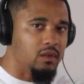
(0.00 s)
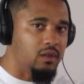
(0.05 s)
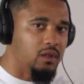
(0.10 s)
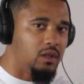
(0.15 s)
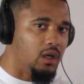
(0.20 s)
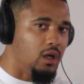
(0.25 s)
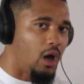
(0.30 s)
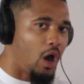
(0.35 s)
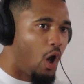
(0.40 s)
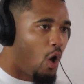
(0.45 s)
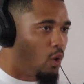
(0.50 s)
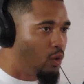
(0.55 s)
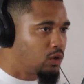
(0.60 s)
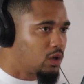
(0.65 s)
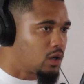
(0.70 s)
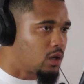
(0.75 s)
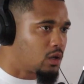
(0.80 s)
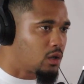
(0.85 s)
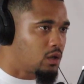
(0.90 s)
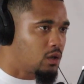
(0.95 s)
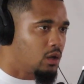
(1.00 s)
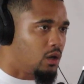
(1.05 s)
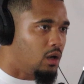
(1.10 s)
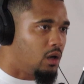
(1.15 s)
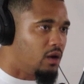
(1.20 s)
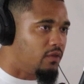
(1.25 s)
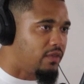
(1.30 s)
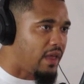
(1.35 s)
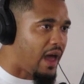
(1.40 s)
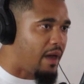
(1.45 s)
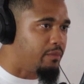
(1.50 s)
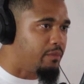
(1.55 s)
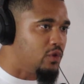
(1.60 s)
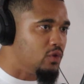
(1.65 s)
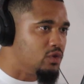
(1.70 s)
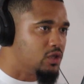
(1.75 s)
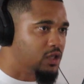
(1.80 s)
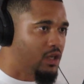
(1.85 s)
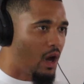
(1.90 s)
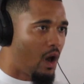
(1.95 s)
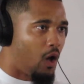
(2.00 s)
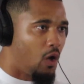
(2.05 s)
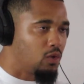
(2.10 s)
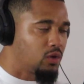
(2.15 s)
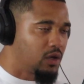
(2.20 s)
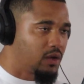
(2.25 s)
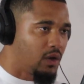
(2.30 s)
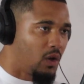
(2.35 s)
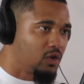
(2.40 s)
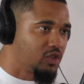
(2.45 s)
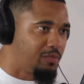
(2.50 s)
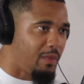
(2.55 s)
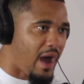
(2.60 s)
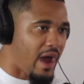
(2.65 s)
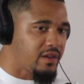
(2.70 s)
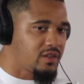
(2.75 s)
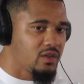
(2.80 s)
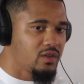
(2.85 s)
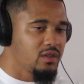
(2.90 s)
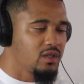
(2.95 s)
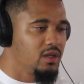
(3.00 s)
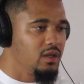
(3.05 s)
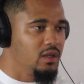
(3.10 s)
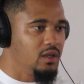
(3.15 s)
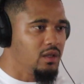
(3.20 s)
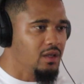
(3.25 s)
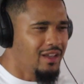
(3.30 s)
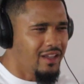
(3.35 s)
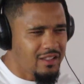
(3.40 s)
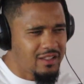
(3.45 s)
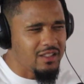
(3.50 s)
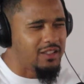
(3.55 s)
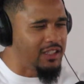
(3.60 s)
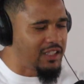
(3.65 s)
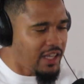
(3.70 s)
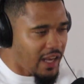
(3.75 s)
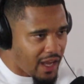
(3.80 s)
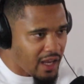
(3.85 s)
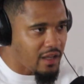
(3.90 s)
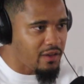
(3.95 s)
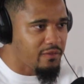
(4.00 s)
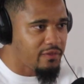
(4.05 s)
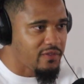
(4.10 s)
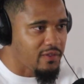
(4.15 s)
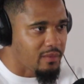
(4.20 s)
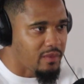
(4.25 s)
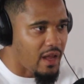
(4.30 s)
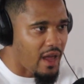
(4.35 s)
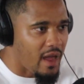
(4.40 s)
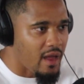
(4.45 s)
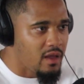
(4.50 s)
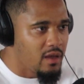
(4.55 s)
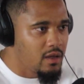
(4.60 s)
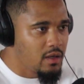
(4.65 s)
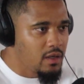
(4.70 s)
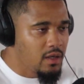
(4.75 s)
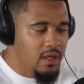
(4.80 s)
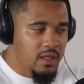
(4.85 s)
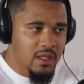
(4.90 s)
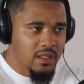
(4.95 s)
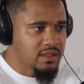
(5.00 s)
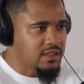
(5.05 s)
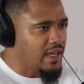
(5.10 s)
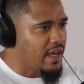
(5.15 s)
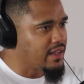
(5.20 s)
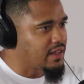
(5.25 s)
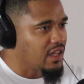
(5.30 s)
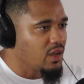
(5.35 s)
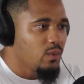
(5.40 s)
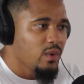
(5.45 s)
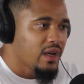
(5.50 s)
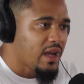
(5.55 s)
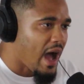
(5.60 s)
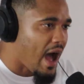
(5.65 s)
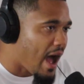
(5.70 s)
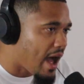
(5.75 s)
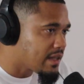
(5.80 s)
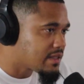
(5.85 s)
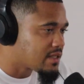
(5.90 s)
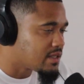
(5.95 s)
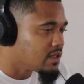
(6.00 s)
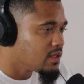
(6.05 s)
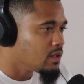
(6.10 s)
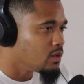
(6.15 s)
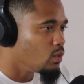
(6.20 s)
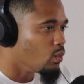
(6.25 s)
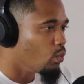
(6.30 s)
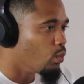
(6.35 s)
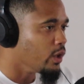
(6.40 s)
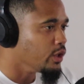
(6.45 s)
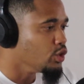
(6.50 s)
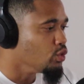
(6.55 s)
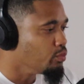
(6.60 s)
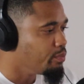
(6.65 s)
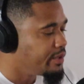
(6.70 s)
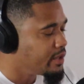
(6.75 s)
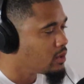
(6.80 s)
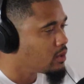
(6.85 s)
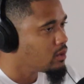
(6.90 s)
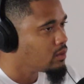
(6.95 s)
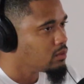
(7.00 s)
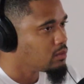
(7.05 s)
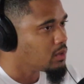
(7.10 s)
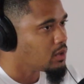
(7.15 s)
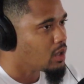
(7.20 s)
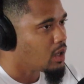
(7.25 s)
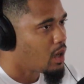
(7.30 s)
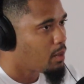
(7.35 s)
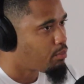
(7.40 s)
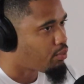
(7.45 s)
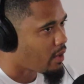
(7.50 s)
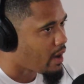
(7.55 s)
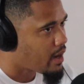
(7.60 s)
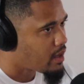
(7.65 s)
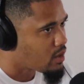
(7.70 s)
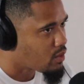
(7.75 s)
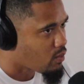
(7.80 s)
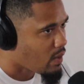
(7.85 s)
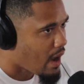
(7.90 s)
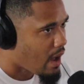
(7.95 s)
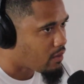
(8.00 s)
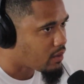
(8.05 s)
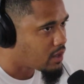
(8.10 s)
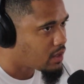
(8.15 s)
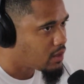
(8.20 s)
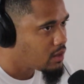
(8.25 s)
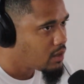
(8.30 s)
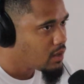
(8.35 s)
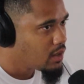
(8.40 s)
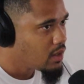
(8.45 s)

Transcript: the owner of that music, the owner of those masters, gets a check from that. The same thing with content yep. when you build a brand around it